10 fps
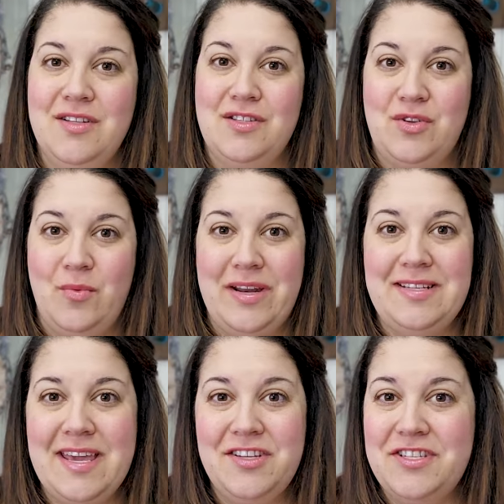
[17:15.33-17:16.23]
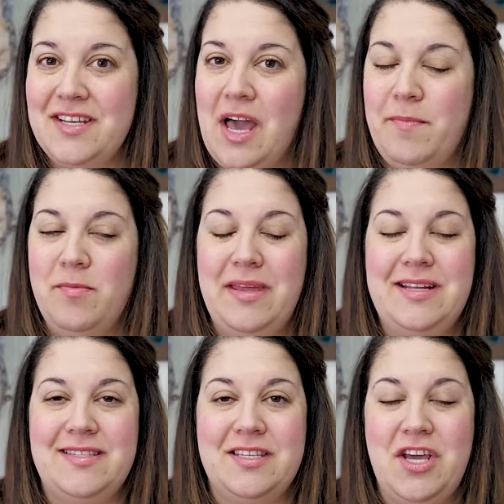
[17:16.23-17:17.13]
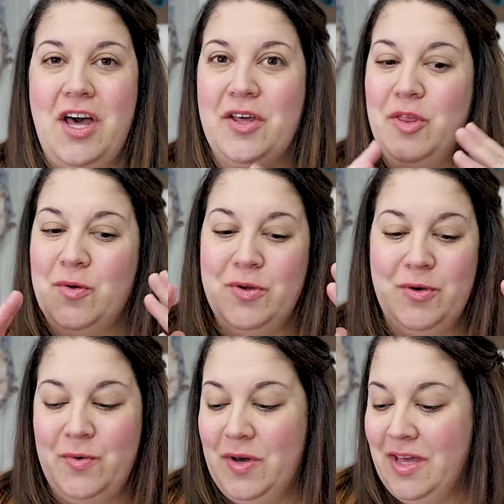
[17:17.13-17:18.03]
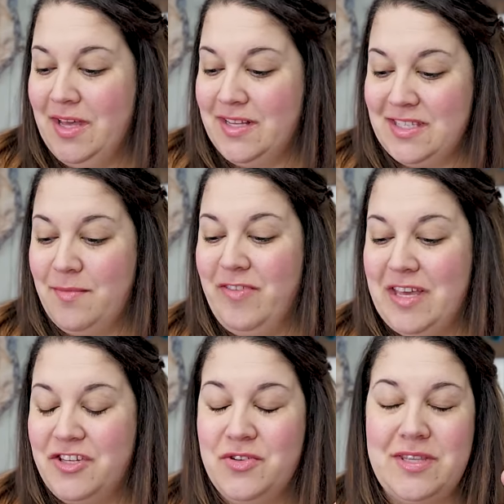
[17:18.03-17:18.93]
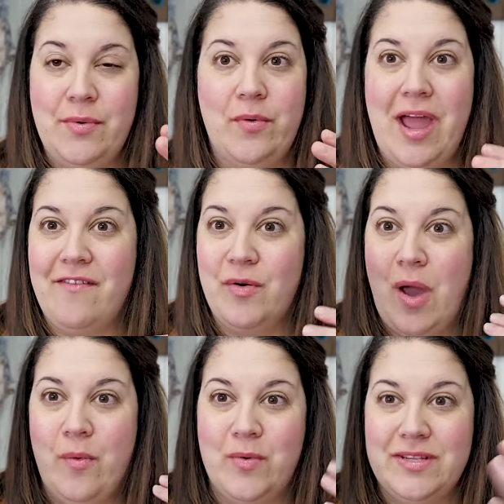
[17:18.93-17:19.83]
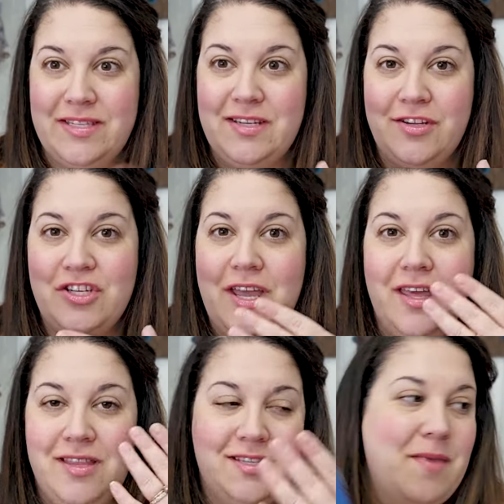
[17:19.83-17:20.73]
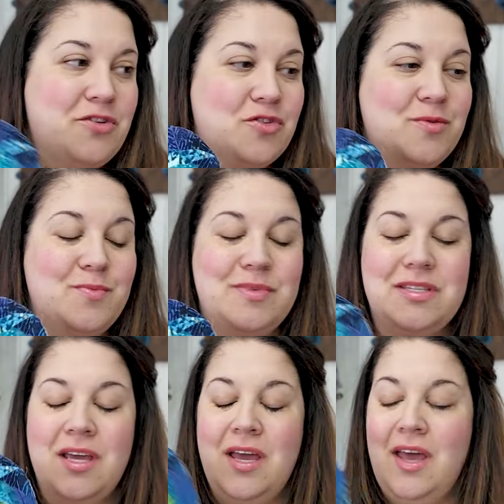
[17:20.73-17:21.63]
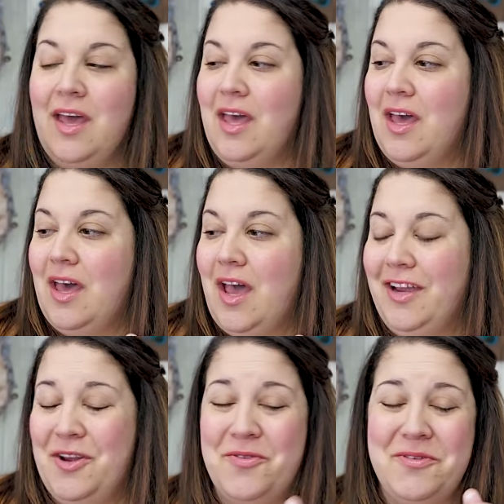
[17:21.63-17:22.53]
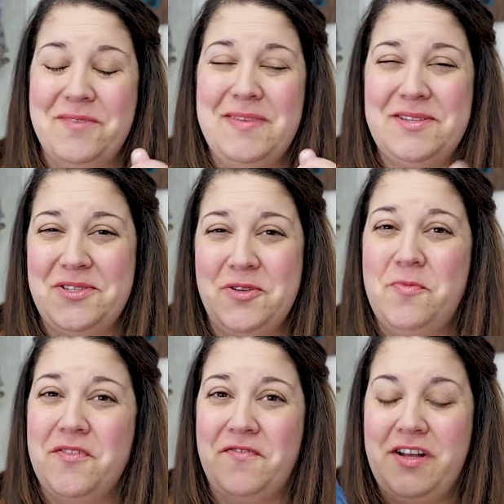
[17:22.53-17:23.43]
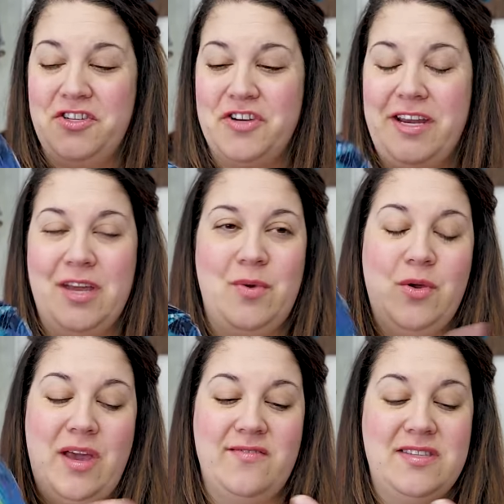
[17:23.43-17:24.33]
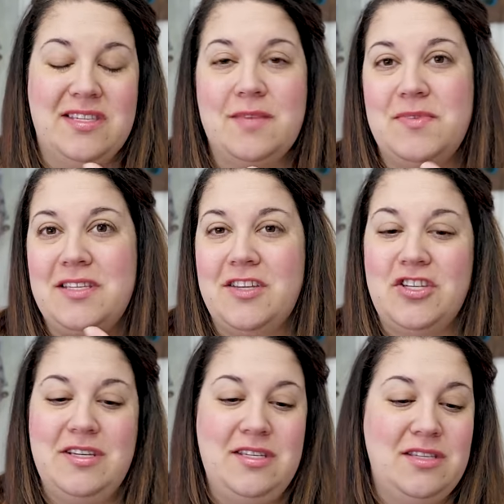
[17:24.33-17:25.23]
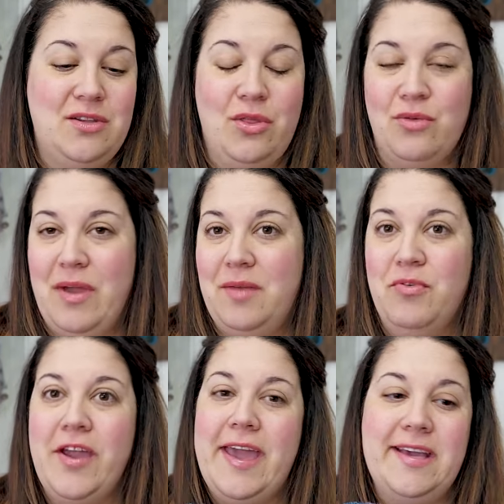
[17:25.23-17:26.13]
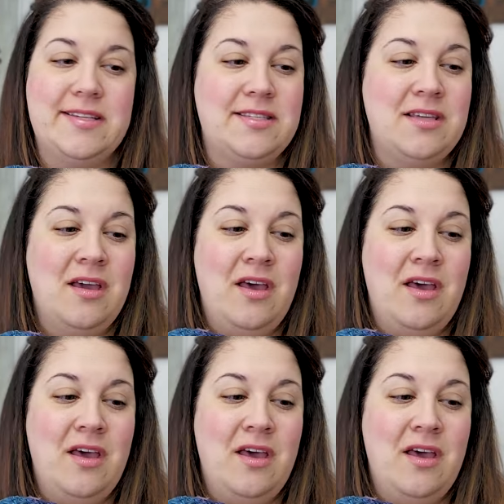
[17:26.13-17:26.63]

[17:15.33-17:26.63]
So I want to take just a couple minutes to talk through some of the issues that we were having while we were stitching these mushrooms. I know it can be super frustrating when you have skip stitches, thread breaks,